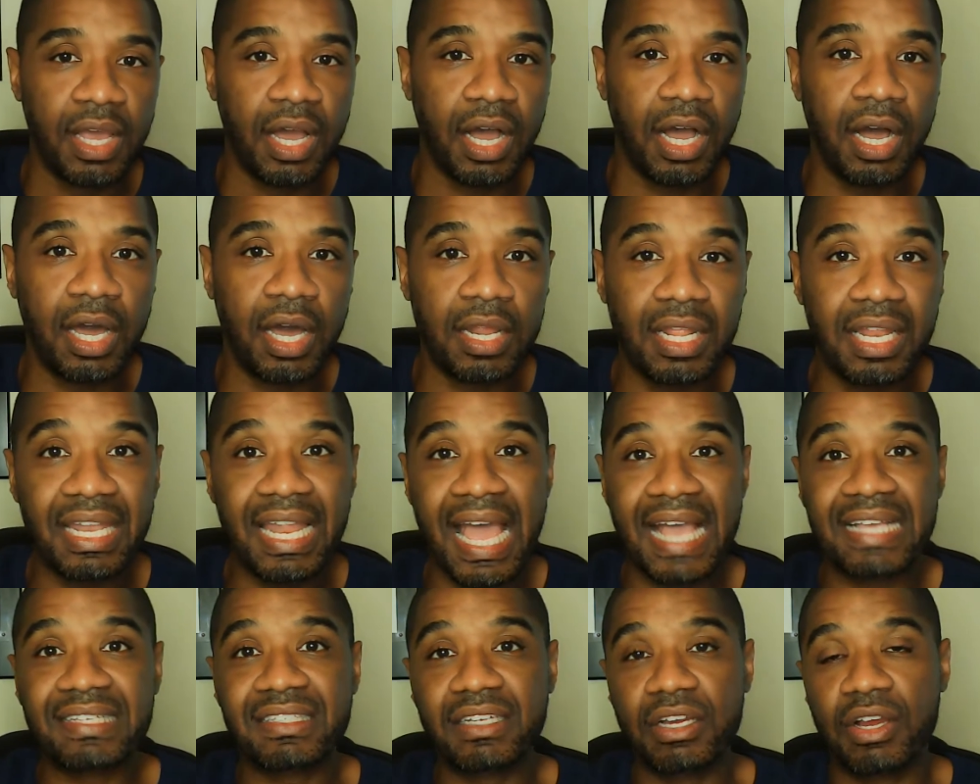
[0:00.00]
The
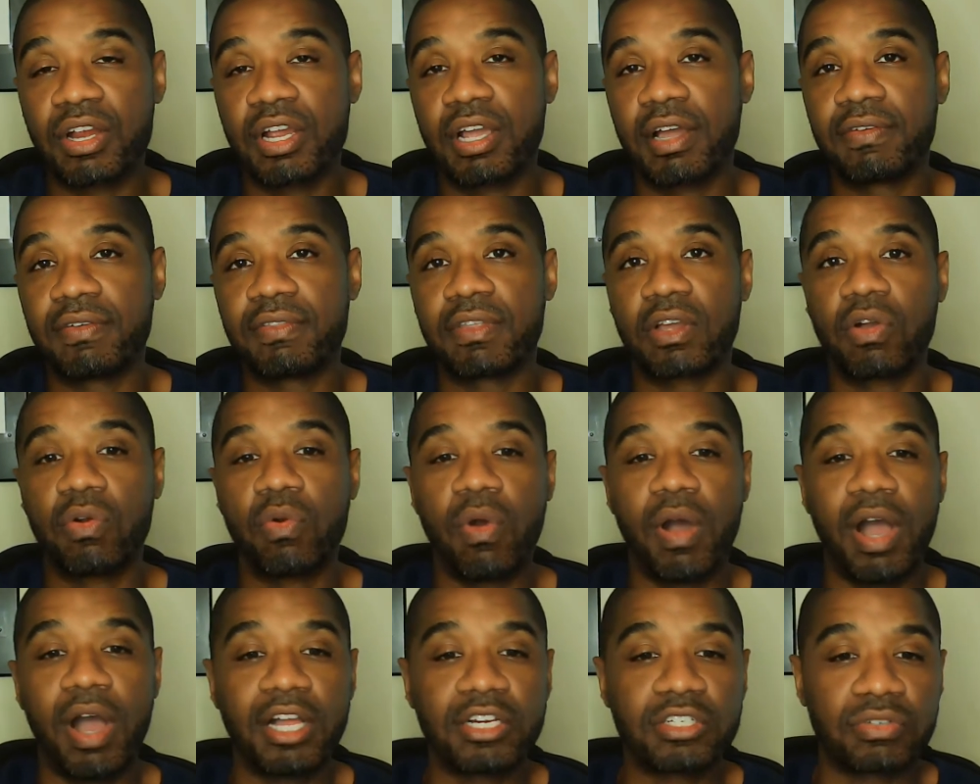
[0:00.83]
last area of the
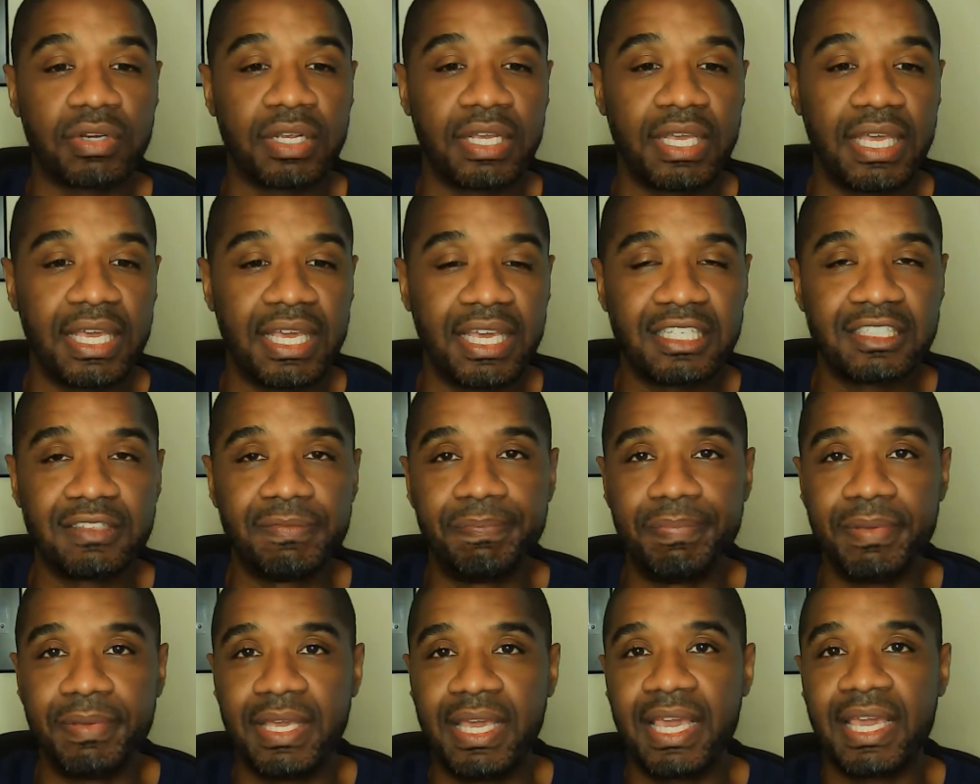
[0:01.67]
quadrant is
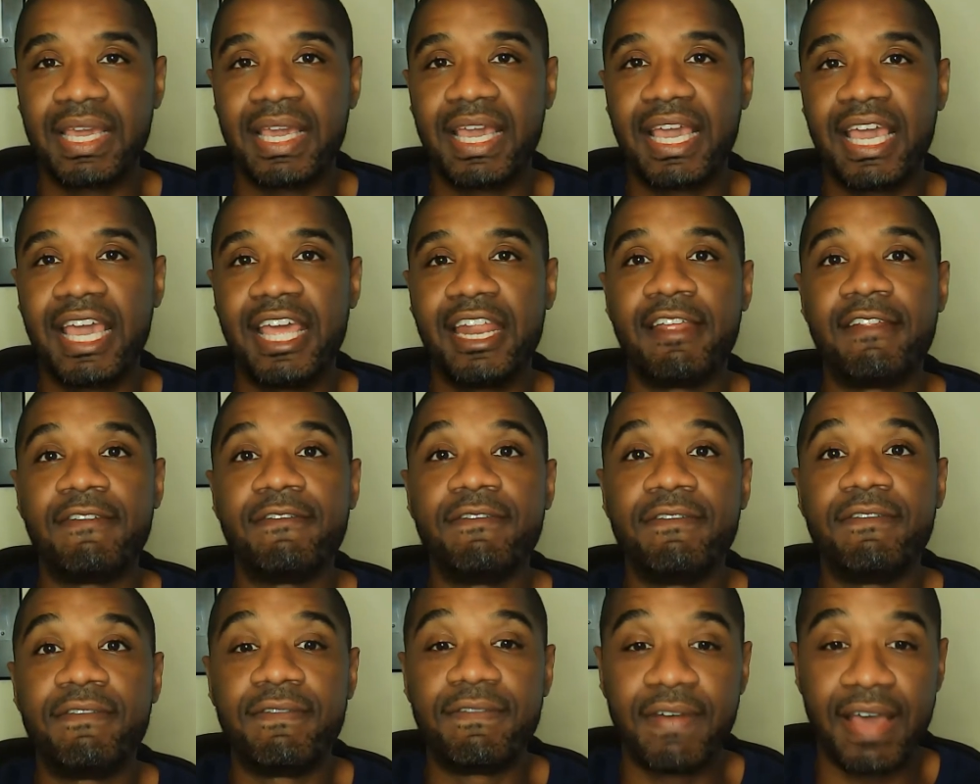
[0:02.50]
being an
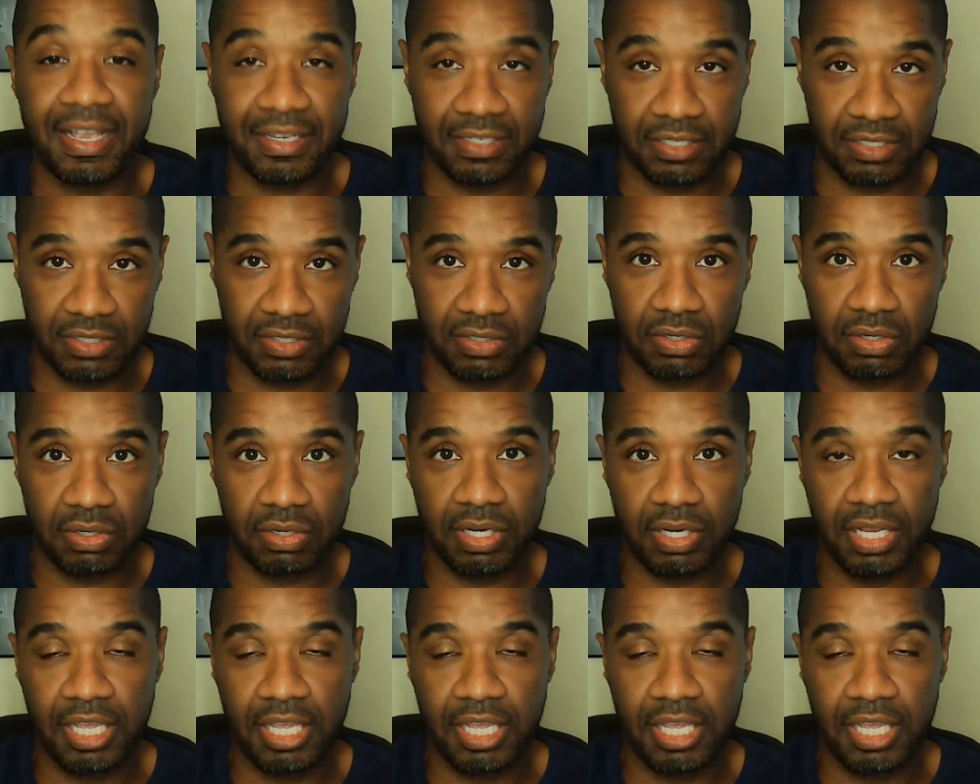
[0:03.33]
investor.